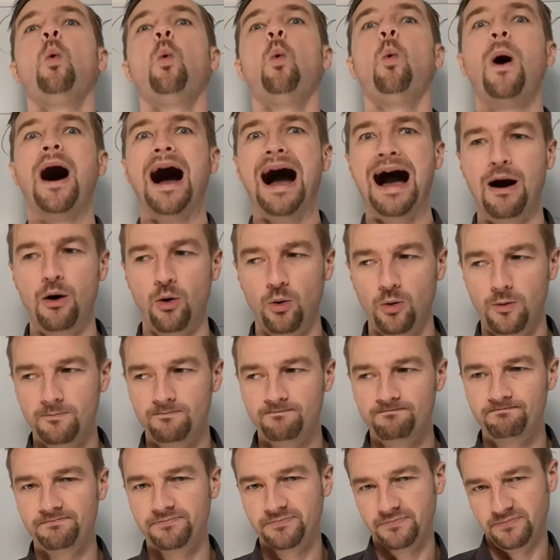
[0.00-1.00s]
Wow,
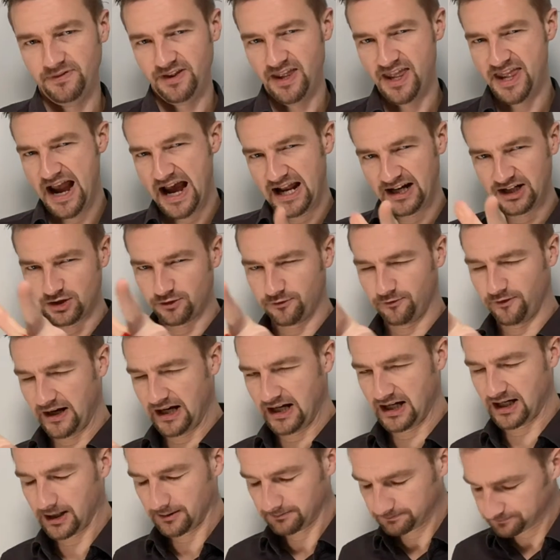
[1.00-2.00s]
that is
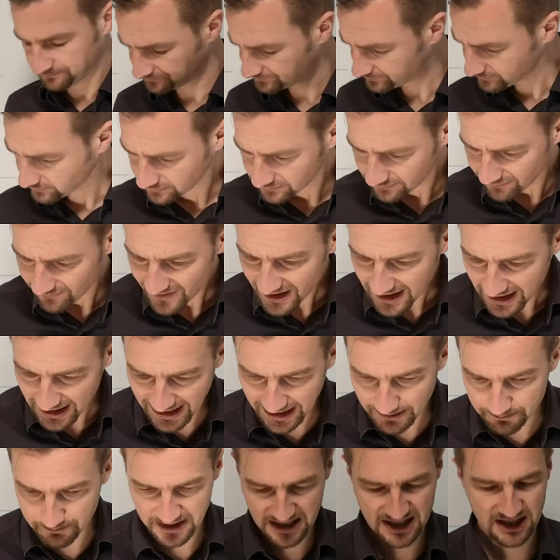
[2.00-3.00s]
fake.
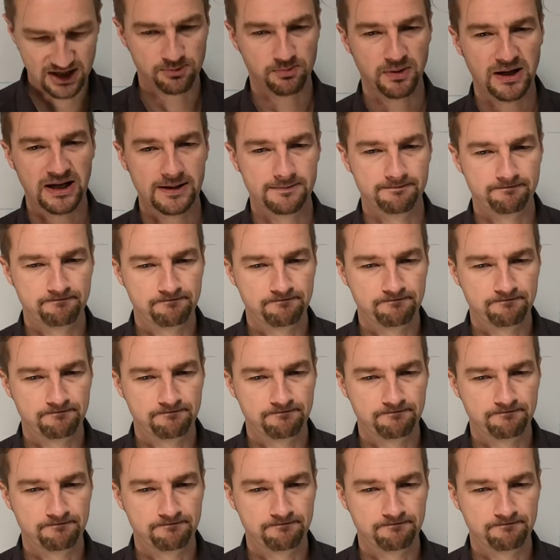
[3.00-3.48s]
Let me explain.